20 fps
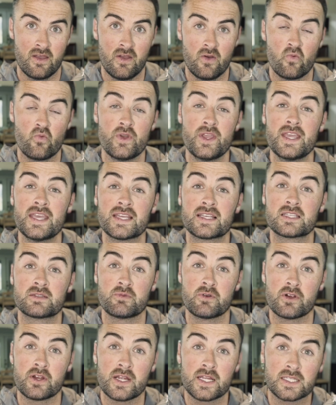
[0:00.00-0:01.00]
we
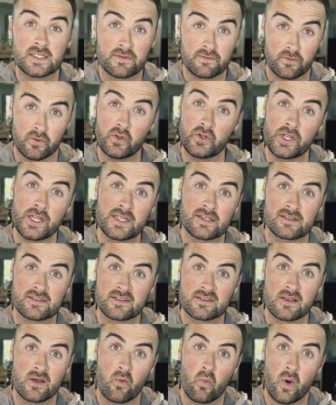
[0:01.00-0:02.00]
experience
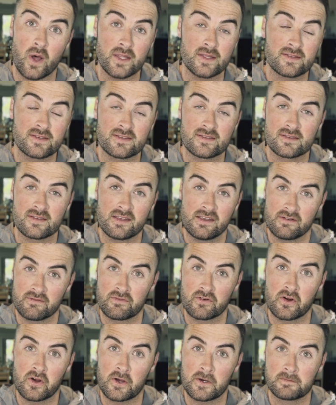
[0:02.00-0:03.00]
fullness once and
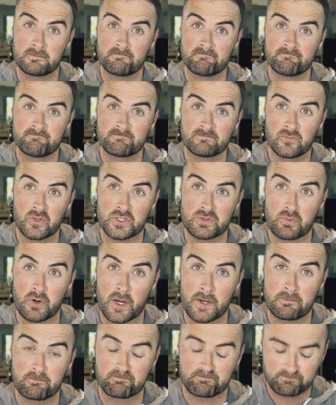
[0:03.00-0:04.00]
for all. Let's
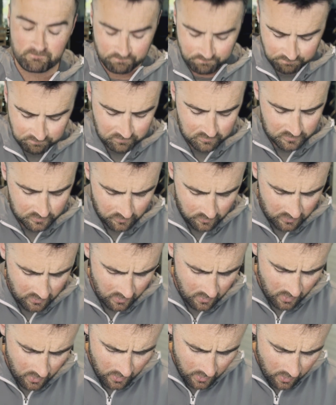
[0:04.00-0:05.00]
pray.
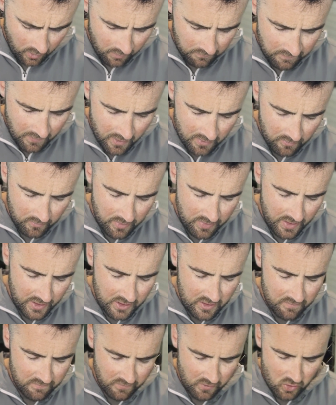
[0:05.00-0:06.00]
Our Father, we
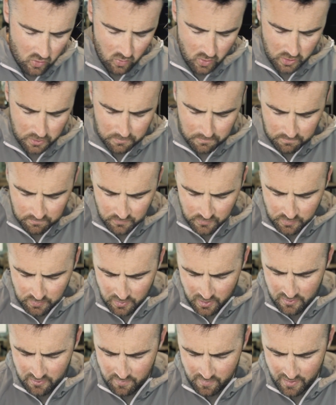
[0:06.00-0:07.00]
thank you for your word. We
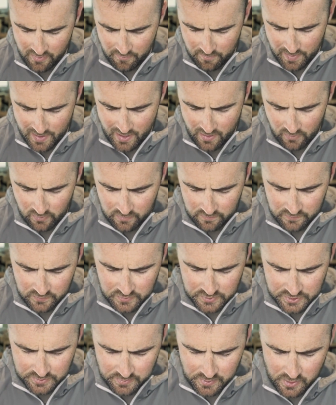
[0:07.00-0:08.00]
pray that by the power of your
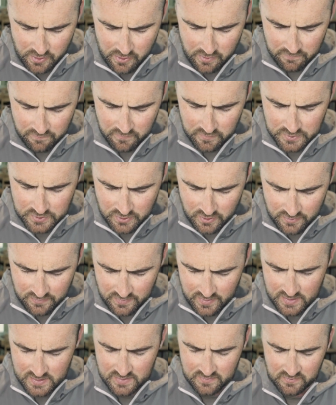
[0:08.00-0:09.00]
Spirit, 1
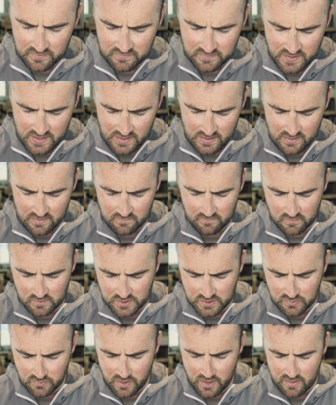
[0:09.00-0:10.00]
Corinthians 15,
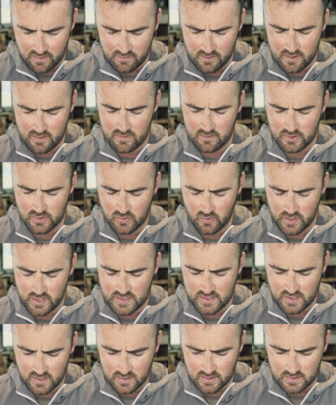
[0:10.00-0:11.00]
verse 23 through
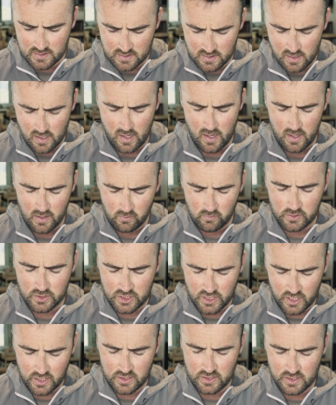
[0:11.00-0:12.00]
26, would
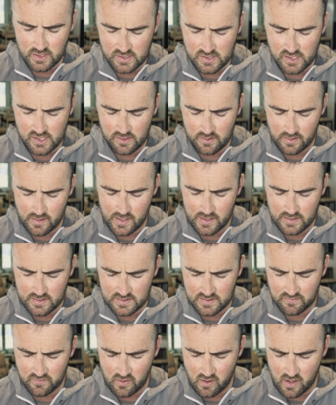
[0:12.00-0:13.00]
change us into the
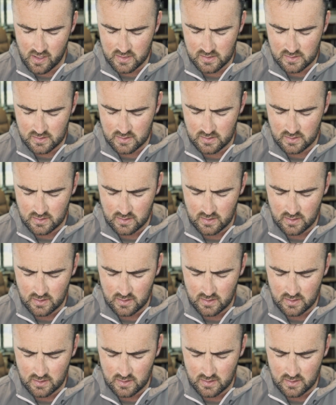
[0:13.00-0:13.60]
likeness of Christ.